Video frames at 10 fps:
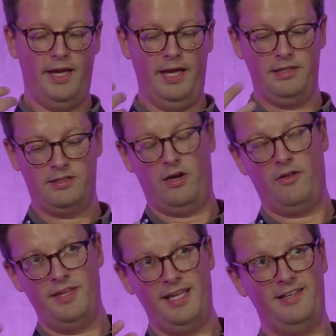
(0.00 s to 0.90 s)
Is
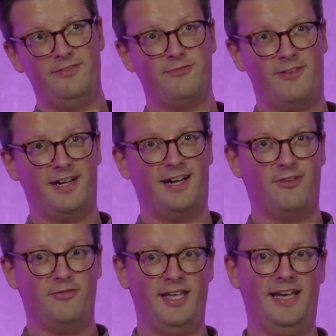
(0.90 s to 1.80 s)
on the front
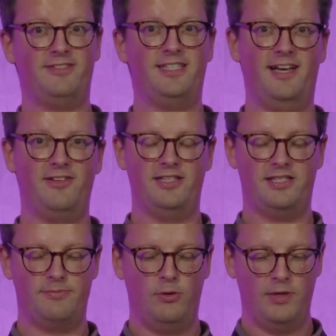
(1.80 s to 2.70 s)
cover of the FT only
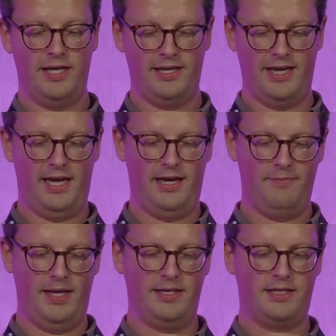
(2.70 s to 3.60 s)
this morning.
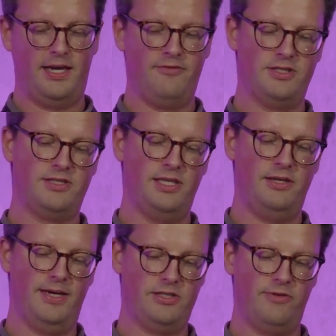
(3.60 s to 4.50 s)
It covers the
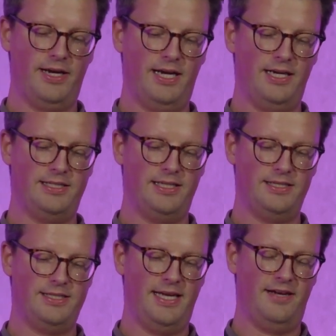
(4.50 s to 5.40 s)
US regulator,
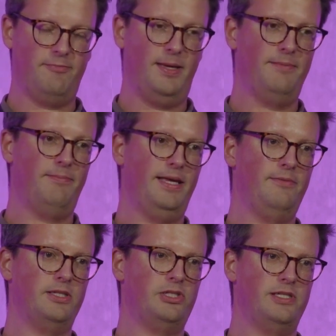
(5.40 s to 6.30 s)
CFPB,
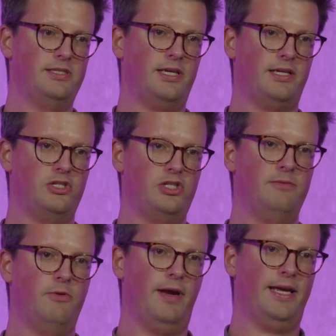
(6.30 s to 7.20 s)
which is the
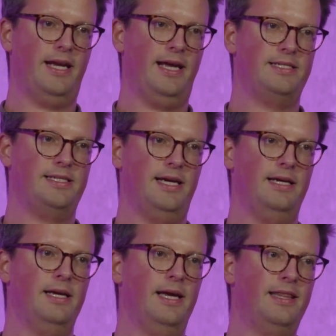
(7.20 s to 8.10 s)
consumer regulator.
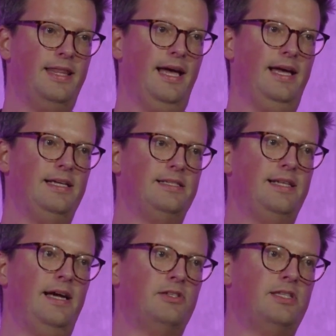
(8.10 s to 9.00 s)
There is
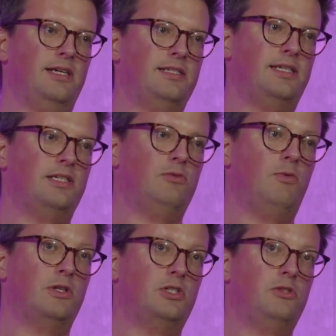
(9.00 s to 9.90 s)
now starting to
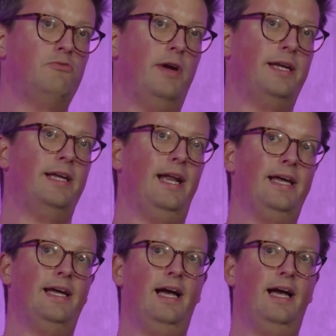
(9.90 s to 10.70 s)
want to regulate